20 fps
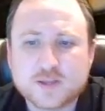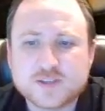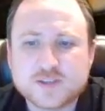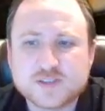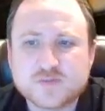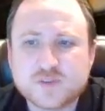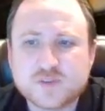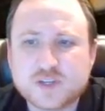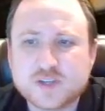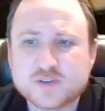
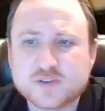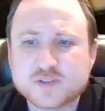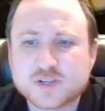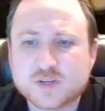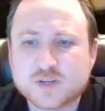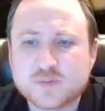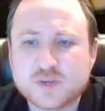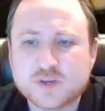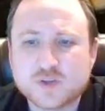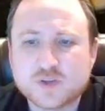This video is
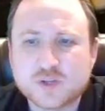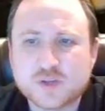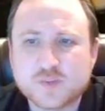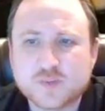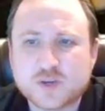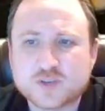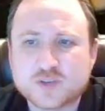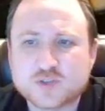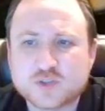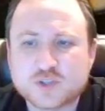going to be only
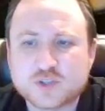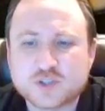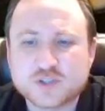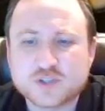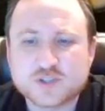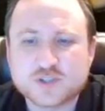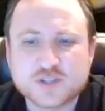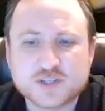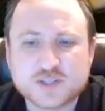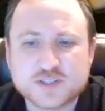about
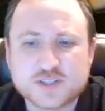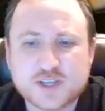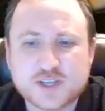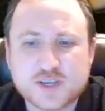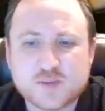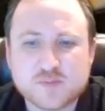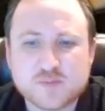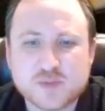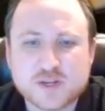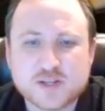6 to
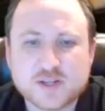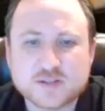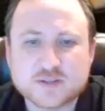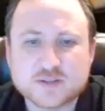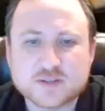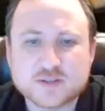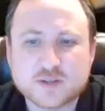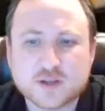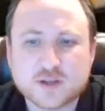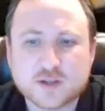8
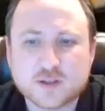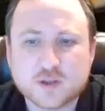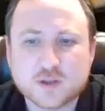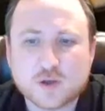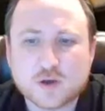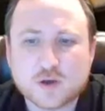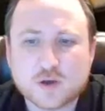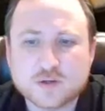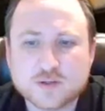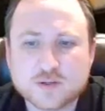minutes
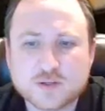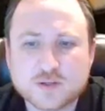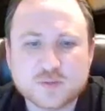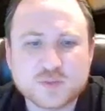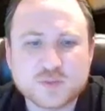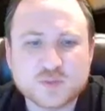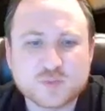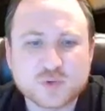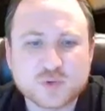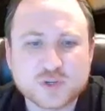long. It'll
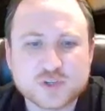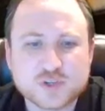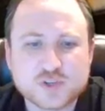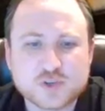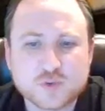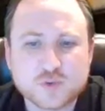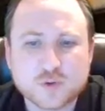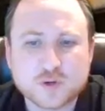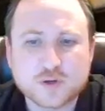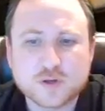be pretty
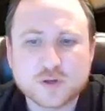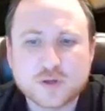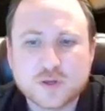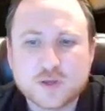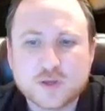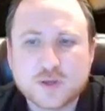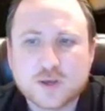short.